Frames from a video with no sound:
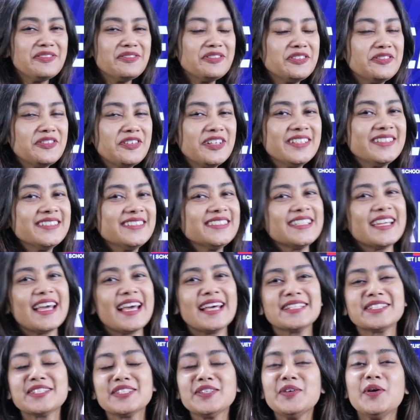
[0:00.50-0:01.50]
everyone.
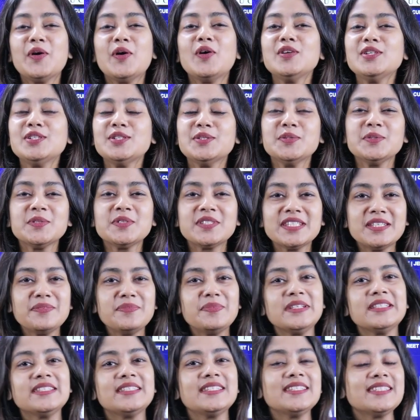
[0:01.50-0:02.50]
As you all know,
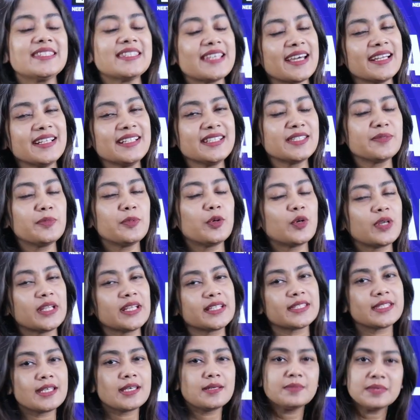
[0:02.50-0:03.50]
CBSE Science Board
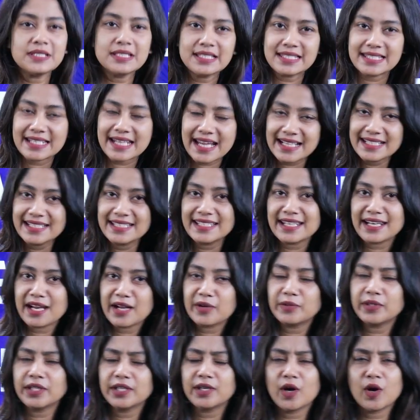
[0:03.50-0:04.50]
exam is right
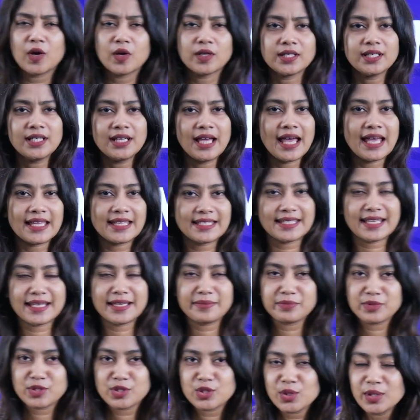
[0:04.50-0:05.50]
around the corner and I
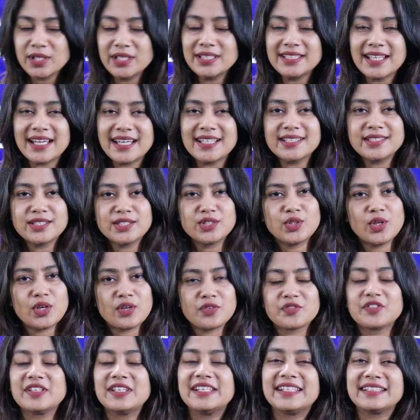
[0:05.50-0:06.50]
am sure that you are
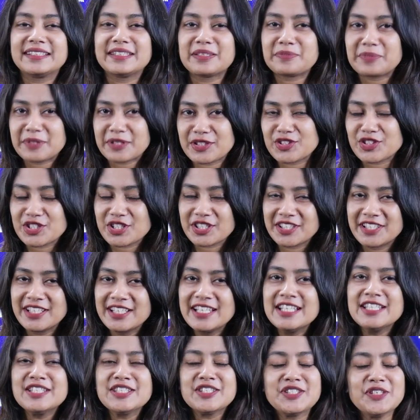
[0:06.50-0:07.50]
feeling the pressure.
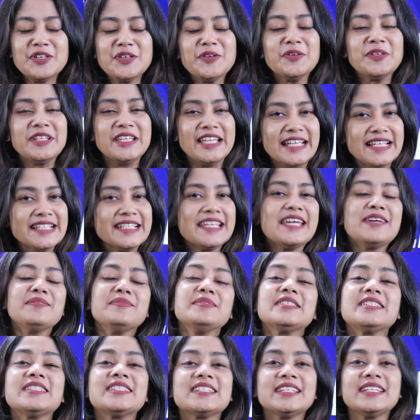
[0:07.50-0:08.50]
So, in
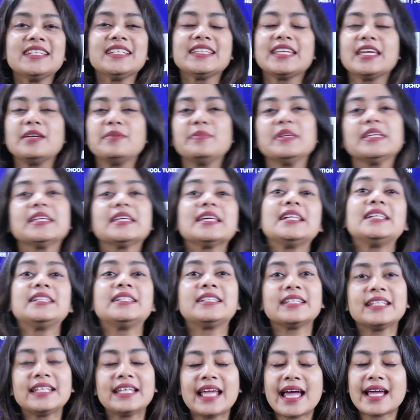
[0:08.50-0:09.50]
chemistry, chemical
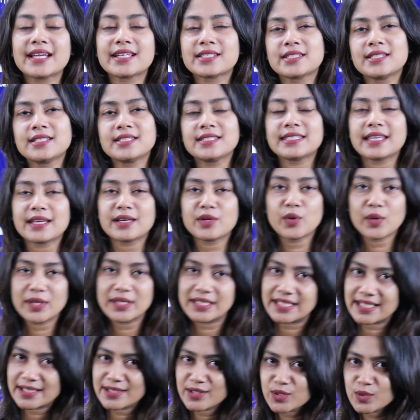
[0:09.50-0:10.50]
reactions are
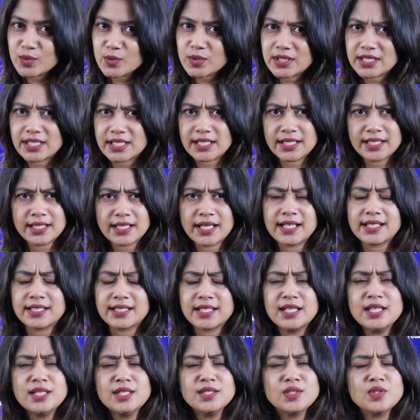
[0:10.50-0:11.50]
quite exhausting, right?
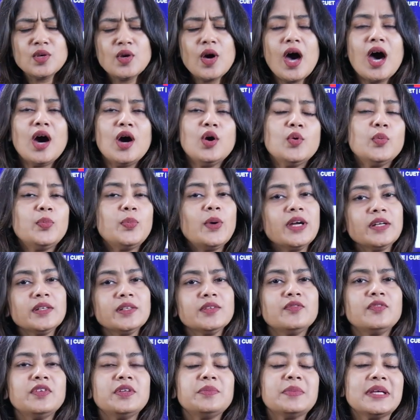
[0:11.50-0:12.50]
So, how about
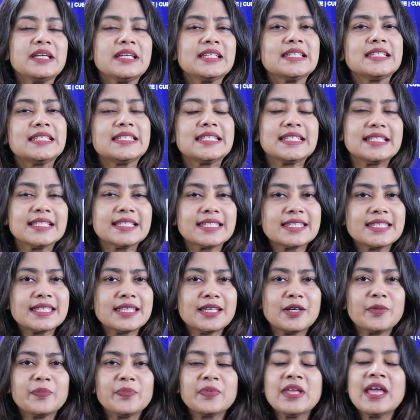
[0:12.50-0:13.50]
we make it
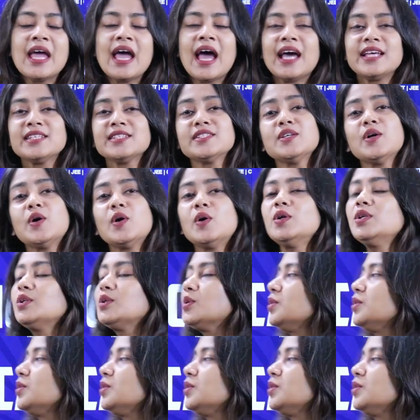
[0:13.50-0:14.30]
easier? As you all